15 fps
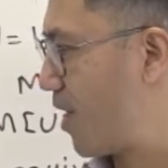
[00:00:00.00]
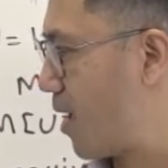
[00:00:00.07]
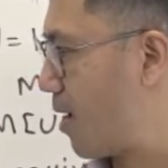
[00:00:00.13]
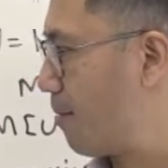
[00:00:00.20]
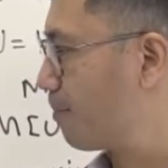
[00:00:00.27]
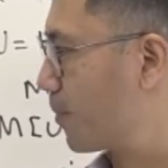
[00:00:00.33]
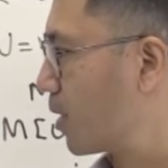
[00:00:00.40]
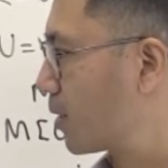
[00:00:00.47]
there.
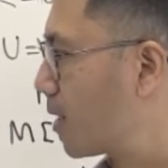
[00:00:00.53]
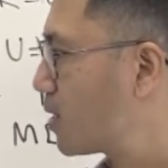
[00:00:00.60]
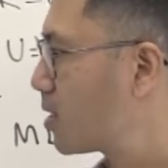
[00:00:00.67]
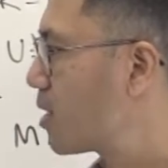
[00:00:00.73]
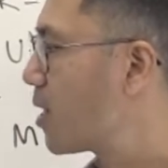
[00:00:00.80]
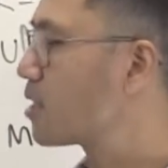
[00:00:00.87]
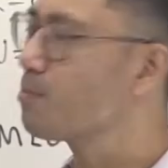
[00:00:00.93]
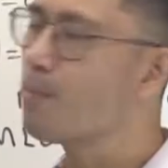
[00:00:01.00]
Okay,
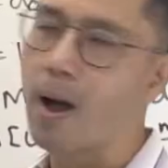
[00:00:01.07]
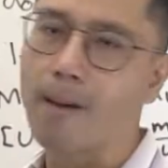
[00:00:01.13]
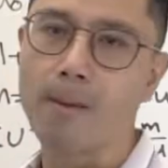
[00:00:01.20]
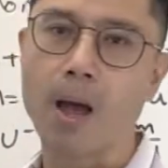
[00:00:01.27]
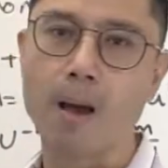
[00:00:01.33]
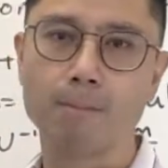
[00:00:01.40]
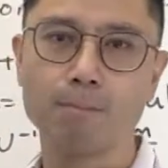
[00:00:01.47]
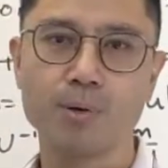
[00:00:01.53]
so that's my
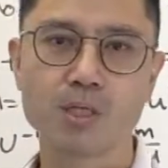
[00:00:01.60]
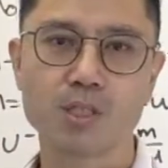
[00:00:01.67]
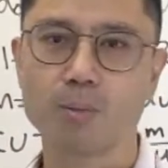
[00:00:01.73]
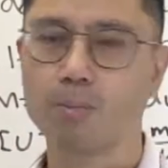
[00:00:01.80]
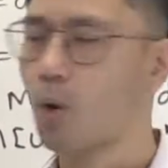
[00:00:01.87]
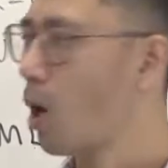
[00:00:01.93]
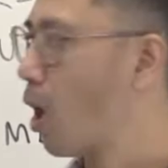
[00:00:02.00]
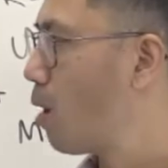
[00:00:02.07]

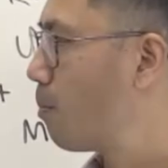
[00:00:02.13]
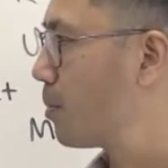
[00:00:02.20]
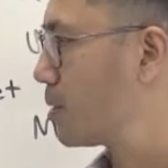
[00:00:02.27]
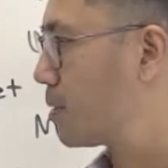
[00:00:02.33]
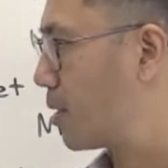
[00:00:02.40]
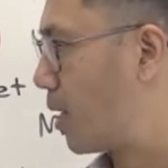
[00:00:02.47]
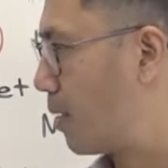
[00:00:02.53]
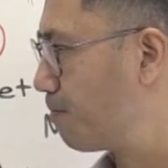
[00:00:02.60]
principal open
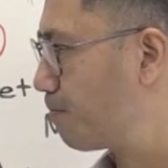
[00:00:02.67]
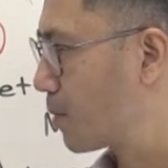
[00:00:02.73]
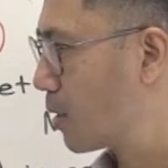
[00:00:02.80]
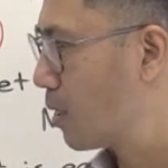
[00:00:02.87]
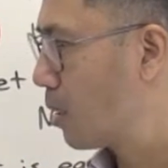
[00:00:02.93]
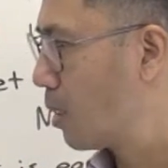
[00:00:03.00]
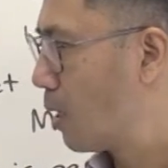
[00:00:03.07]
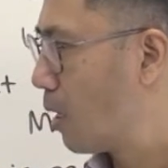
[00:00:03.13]
set.
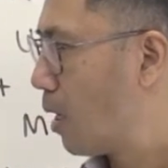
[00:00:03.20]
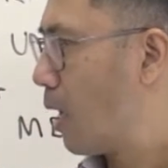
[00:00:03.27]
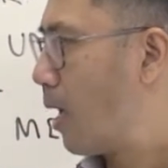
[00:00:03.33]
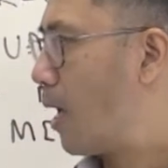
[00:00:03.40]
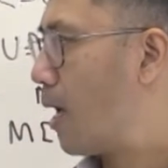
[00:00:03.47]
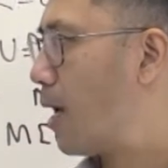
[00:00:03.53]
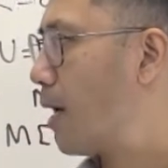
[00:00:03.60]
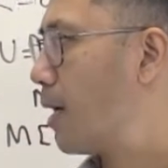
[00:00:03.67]

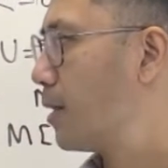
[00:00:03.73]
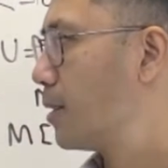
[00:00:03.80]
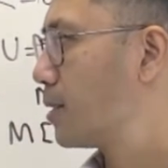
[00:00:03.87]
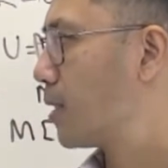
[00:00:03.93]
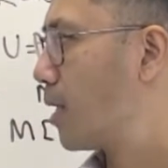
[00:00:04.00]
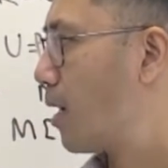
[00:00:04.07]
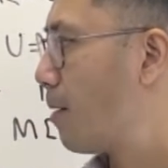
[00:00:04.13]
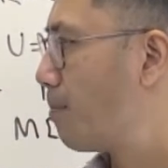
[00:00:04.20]
And